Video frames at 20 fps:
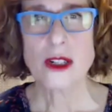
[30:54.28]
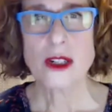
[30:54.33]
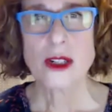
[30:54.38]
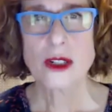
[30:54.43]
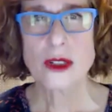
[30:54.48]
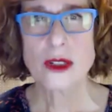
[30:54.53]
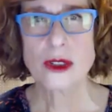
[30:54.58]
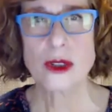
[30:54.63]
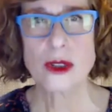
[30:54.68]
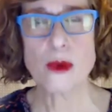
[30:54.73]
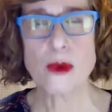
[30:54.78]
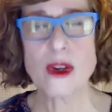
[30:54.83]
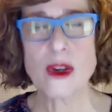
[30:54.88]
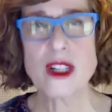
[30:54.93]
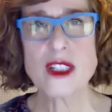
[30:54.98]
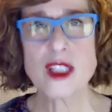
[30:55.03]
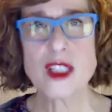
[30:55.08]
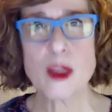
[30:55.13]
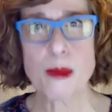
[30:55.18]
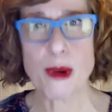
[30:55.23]
So what
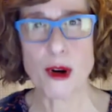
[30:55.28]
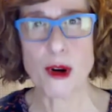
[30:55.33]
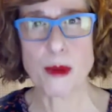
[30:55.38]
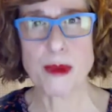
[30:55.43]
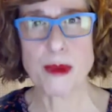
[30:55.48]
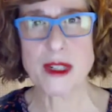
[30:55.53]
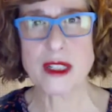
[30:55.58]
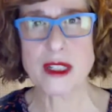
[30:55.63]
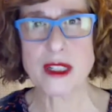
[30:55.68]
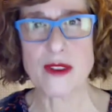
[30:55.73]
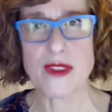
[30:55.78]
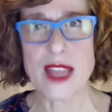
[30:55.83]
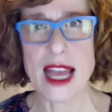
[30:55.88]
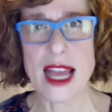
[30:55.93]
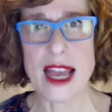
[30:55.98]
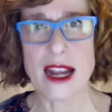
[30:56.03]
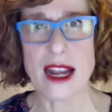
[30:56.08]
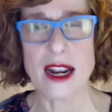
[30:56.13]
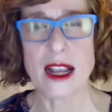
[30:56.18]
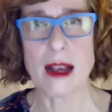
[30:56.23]
is the purpose of
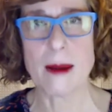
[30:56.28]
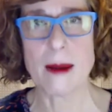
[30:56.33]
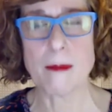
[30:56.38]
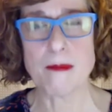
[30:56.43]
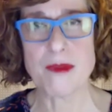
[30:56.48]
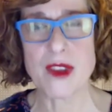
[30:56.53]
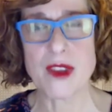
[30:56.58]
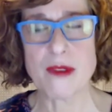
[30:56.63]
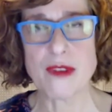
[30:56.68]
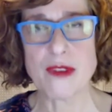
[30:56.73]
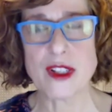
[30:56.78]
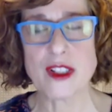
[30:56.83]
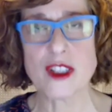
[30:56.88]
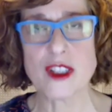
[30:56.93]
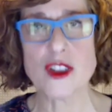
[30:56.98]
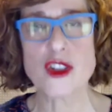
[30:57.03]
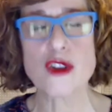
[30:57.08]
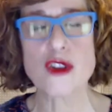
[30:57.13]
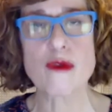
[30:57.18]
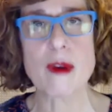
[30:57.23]
that? If it's
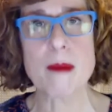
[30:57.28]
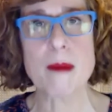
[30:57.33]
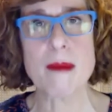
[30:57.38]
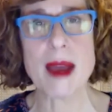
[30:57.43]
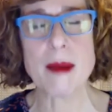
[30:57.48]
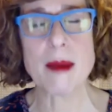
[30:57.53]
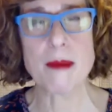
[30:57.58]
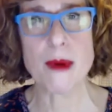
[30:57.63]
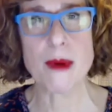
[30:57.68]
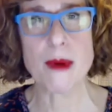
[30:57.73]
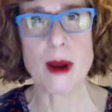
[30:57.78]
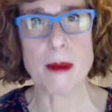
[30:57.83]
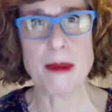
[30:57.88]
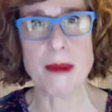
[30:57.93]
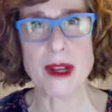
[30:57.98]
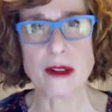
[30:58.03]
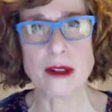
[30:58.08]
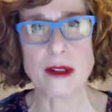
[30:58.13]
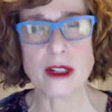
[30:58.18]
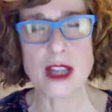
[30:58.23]
to remember a
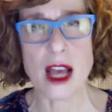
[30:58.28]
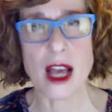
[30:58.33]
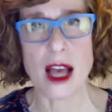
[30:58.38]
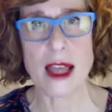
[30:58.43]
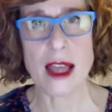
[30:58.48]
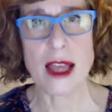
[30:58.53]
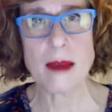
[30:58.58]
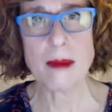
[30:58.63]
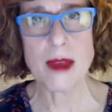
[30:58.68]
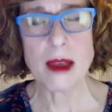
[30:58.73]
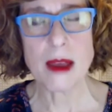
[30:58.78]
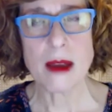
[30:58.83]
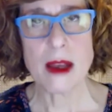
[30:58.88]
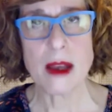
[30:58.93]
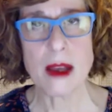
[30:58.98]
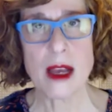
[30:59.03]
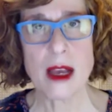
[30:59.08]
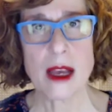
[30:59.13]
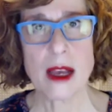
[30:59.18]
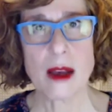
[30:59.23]
bitter time,
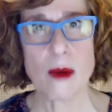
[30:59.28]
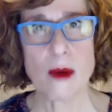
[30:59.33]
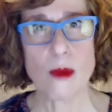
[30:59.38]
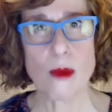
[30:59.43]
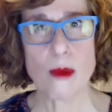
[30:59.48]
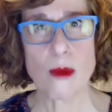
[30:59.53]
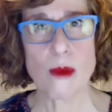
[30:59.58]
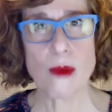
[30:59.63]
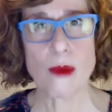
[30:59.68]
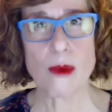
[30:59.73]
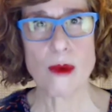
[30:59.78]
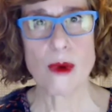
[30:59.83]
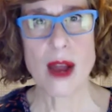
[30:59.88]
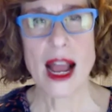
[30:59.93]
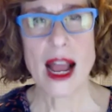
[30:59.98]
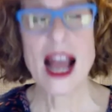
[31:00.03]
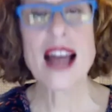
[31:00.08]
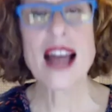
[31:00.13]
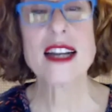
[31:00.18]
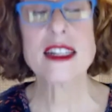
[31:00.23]

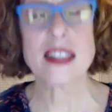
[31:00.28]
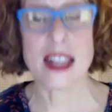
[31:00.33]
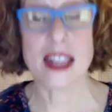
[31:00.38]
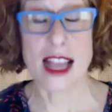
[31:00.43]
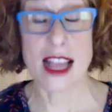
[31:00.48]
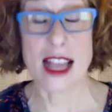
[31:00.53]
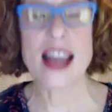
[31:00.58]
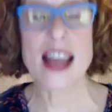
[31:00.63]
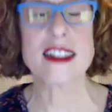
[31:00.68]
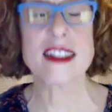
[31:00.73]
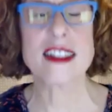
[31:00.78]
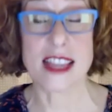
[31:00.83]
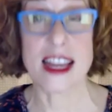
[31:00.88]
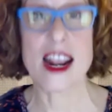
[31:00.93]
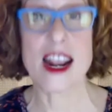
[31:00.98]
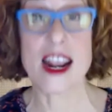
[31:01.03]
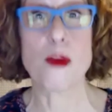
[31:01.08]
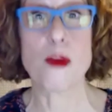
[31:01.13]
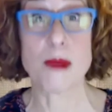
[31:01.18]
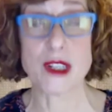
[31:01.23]
how does that
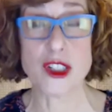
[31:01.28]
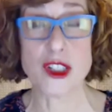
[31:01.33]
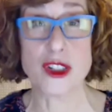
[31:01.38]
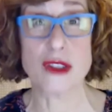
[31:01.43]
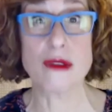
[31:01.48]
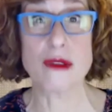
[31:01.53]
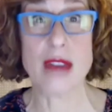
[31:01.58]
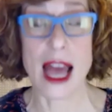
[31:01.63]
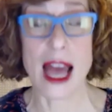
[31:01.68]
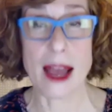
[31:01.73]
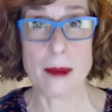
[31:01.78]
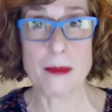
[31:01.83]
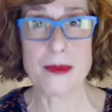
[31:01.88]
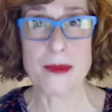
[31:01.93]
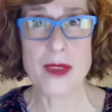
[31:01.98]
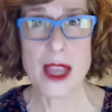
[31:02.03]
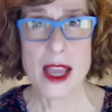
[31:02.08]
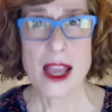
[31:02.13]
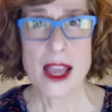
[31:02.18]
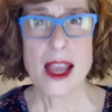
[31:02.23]
help us do that?
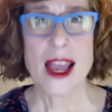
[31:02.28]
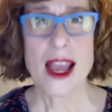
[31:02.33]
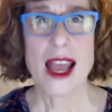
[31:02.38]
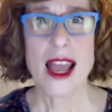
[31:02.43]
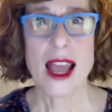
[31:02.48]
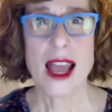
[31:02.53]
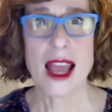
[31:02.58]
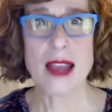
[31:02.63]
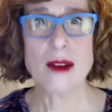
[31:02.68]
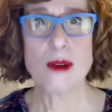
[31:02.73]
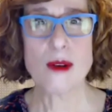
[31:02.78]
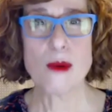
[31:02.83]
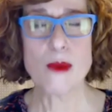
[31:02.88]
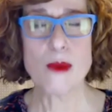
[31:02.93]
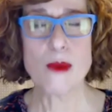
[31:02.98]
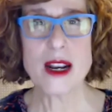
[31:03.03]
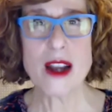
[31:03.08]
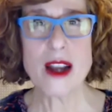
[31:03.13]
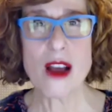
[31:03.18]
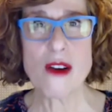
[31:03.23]
And
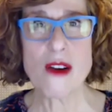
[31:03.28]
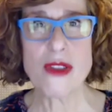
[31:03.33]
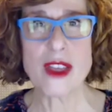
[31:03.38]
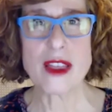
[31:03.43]
we know that